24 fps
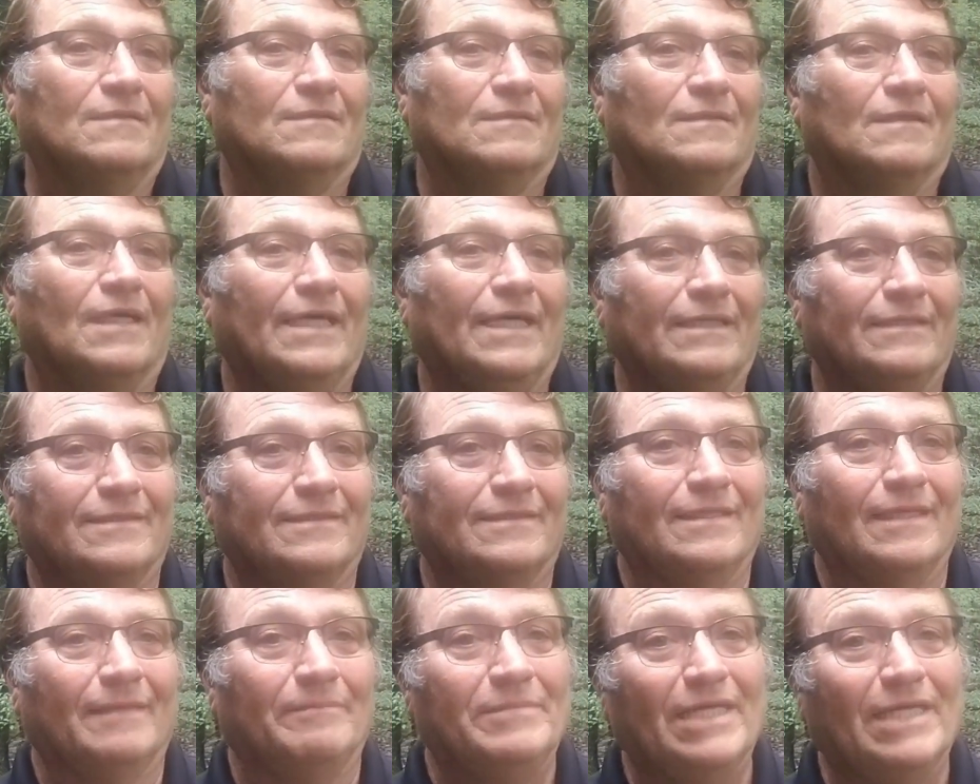late
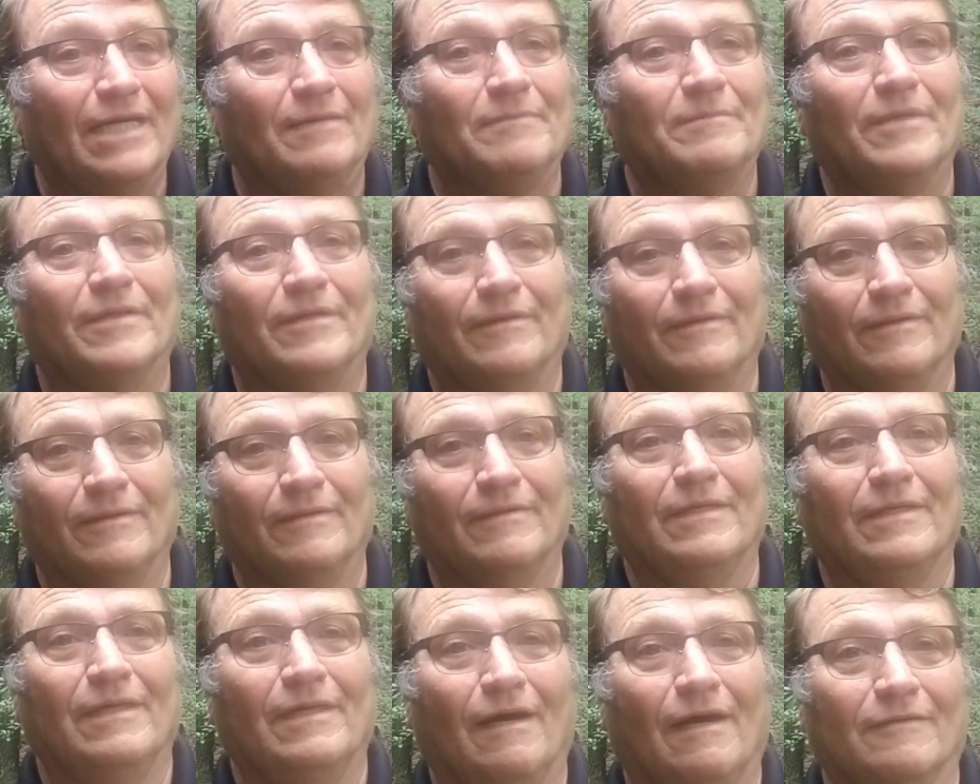September,
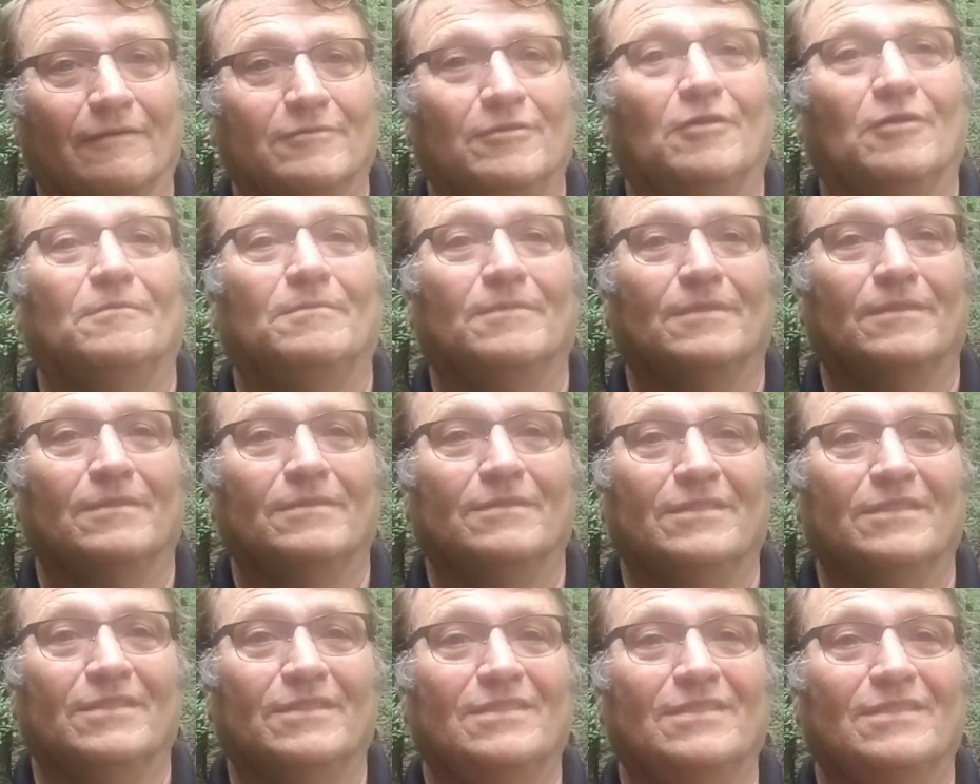early October
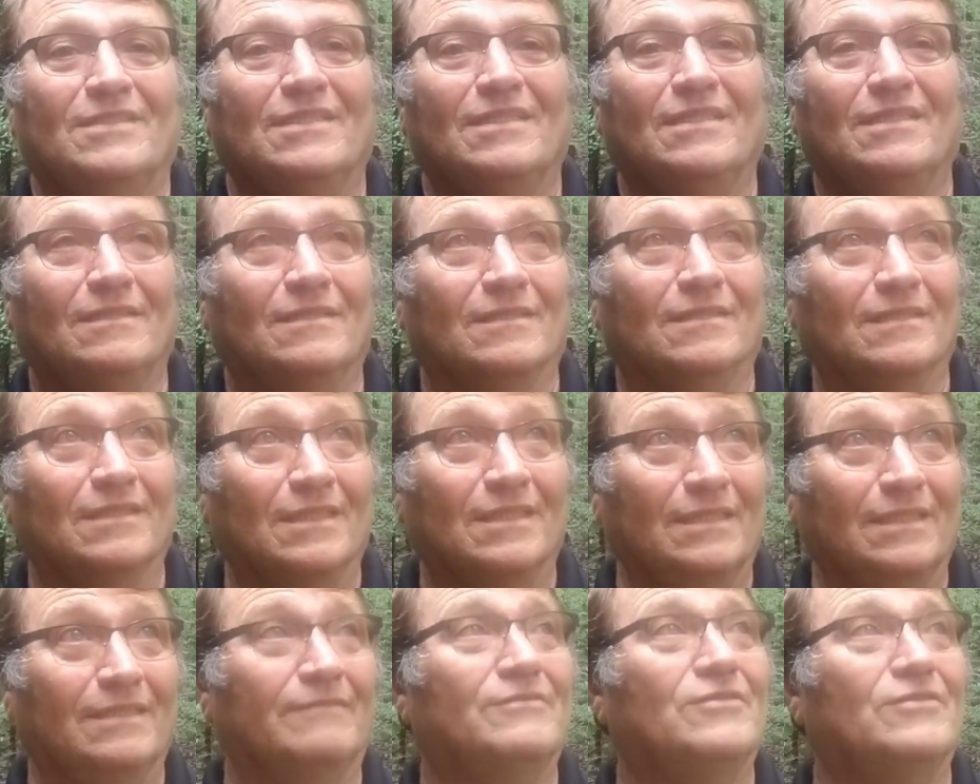to see the
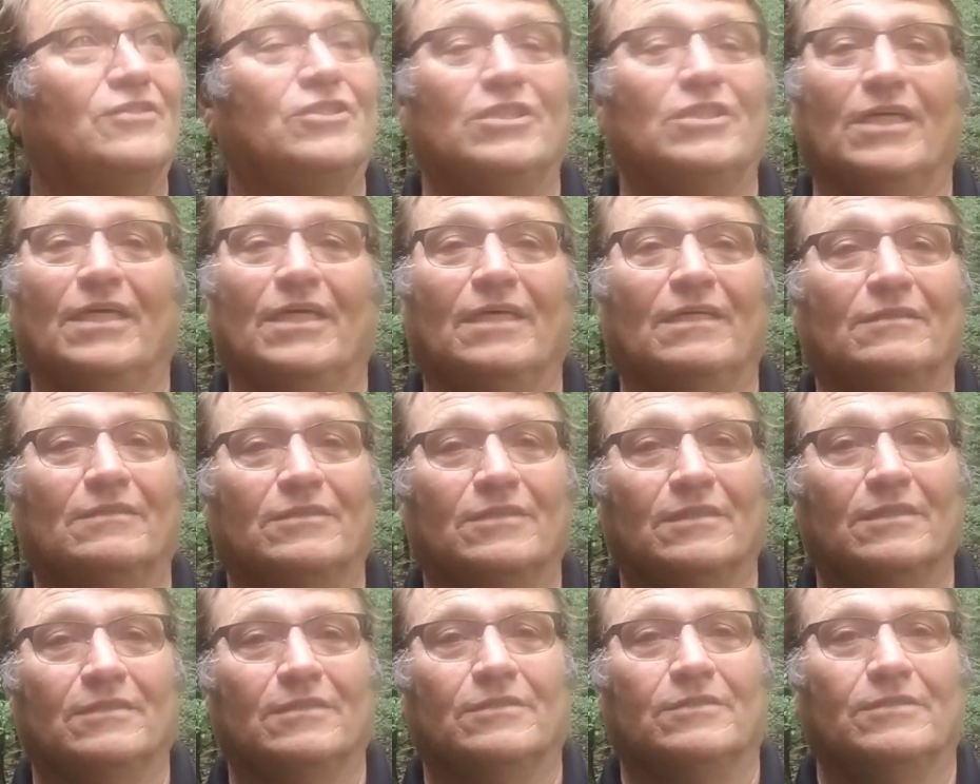leaves
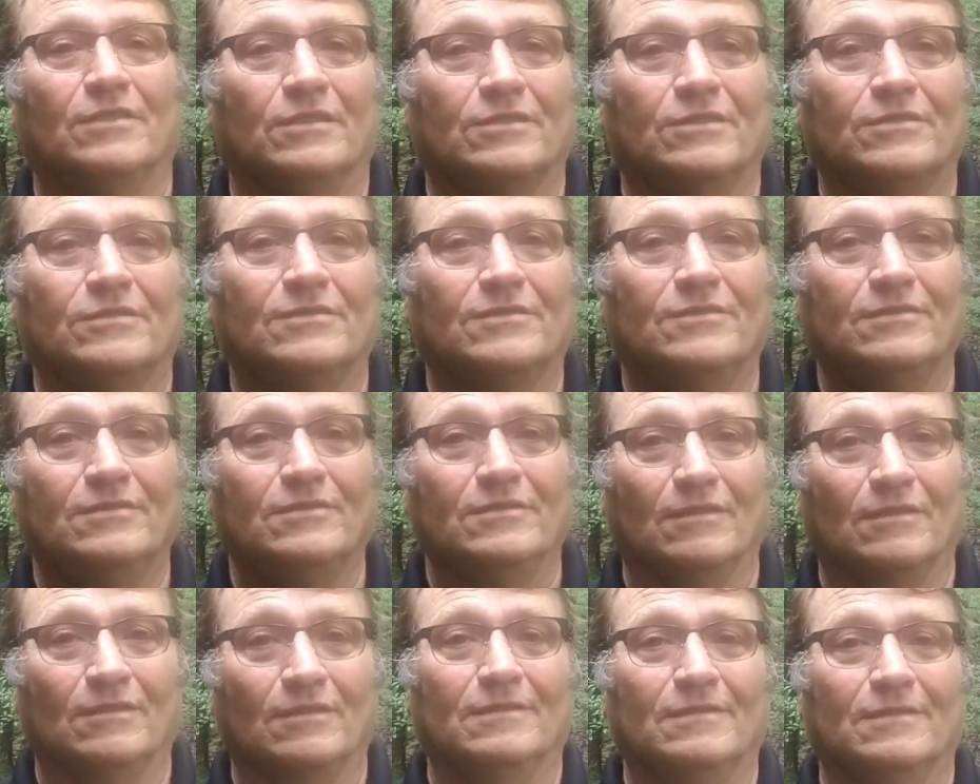change. It's just
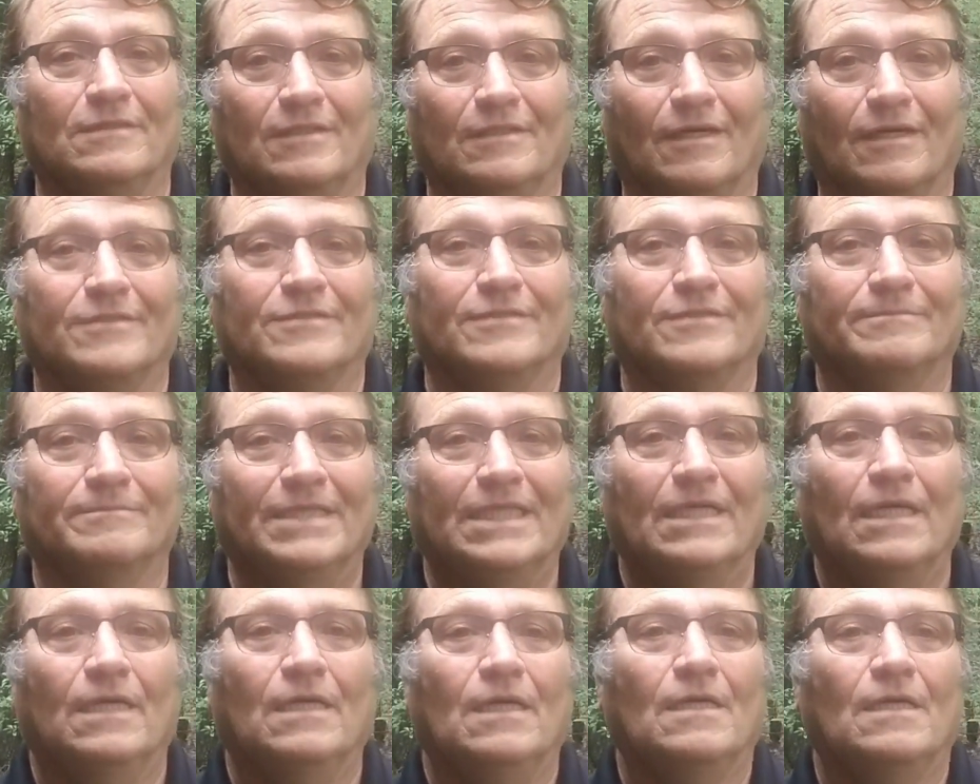totally awesome.
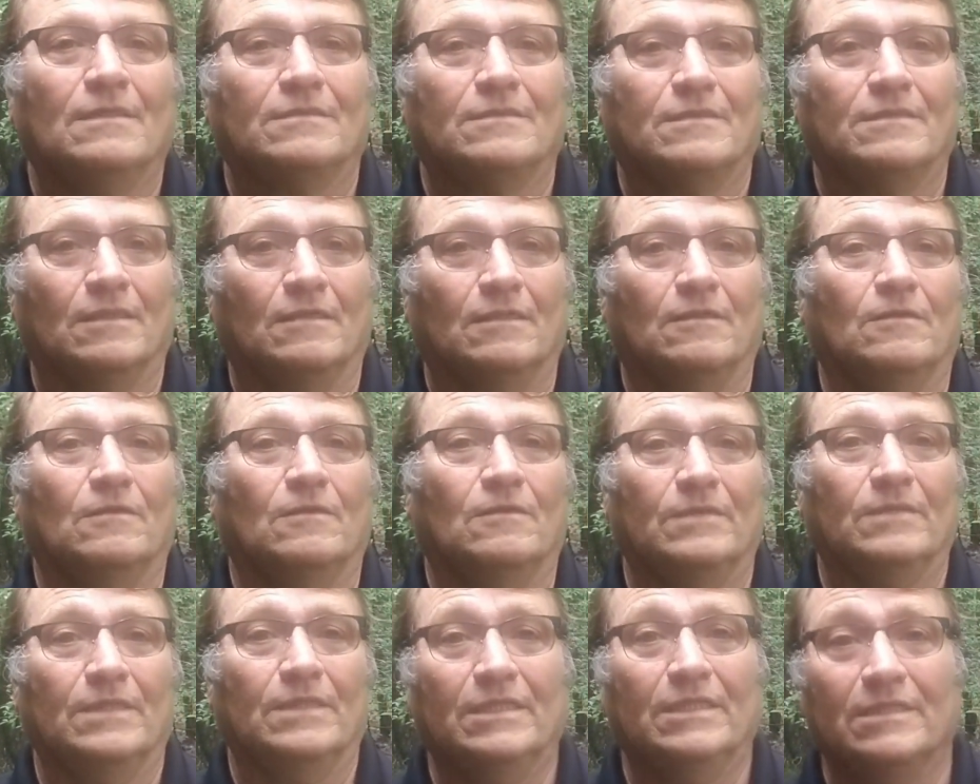
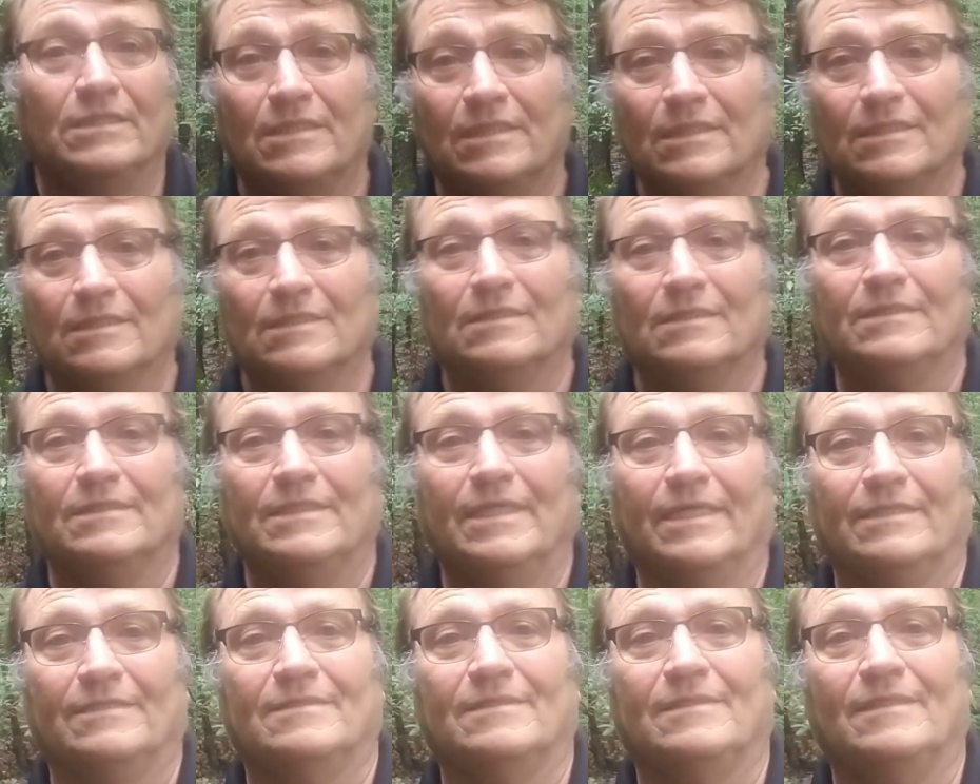So until
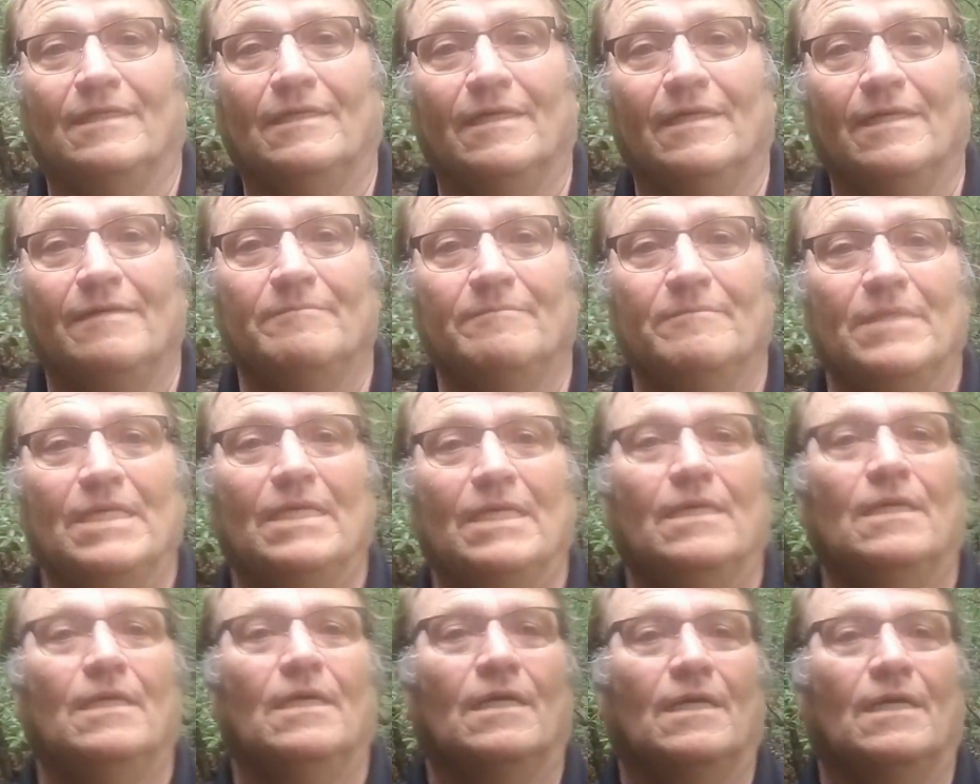next time,
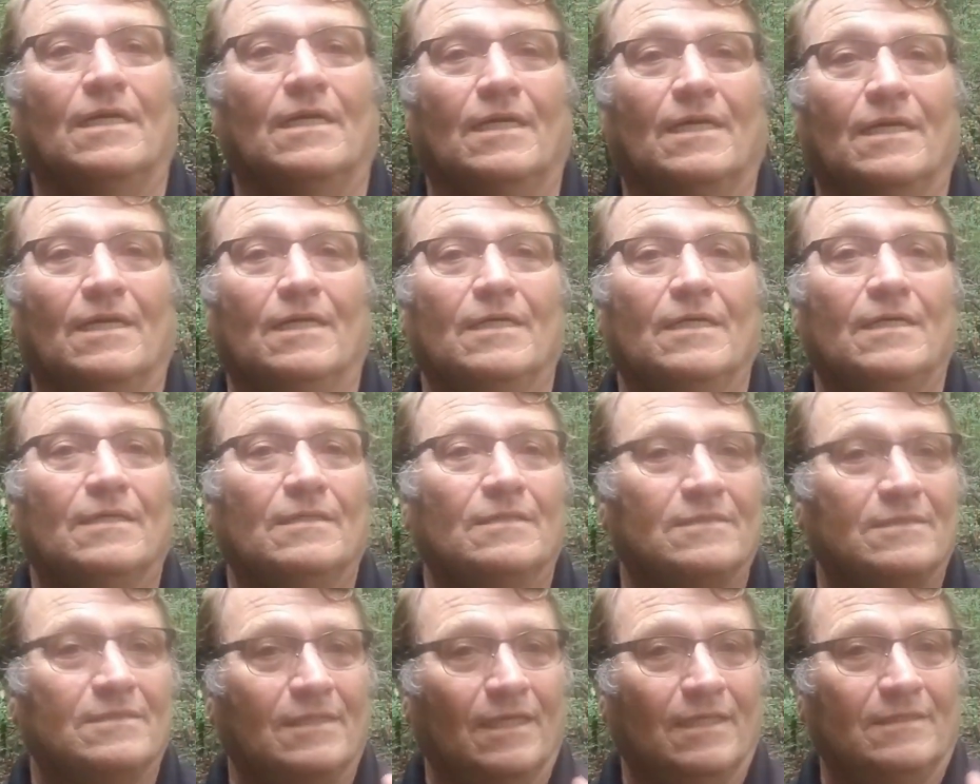
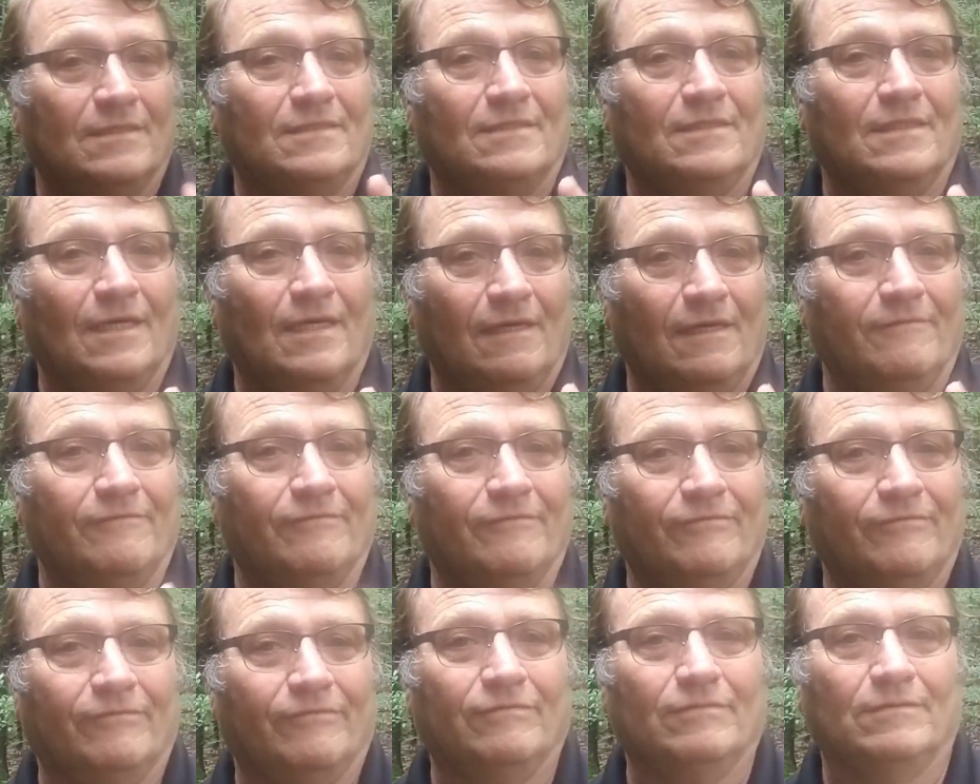stay
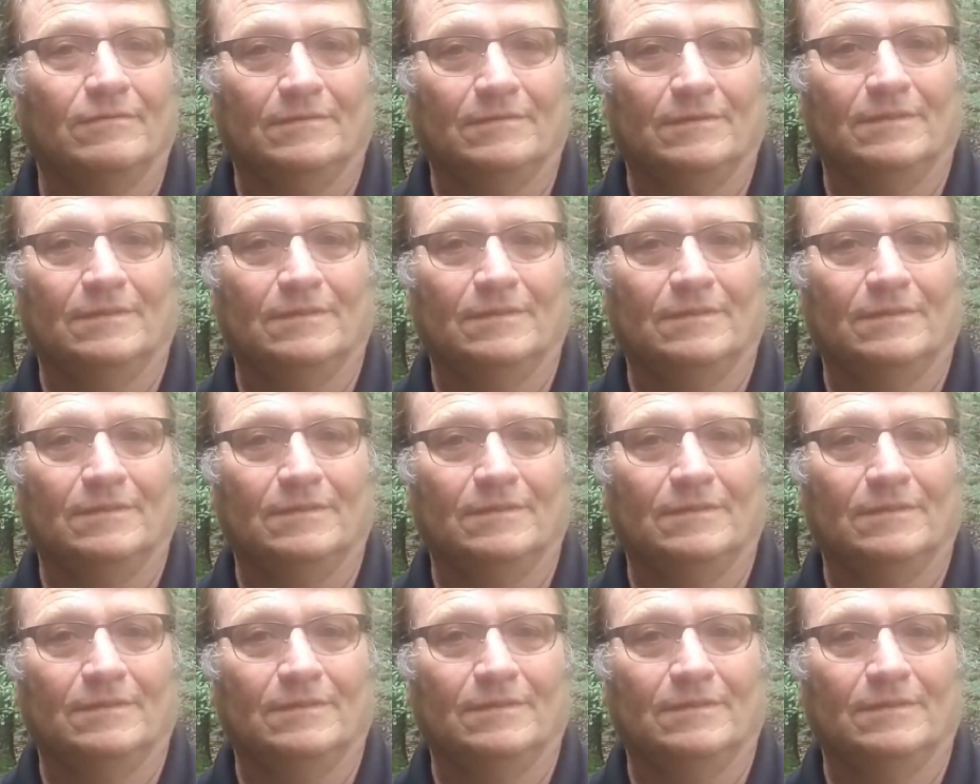safe.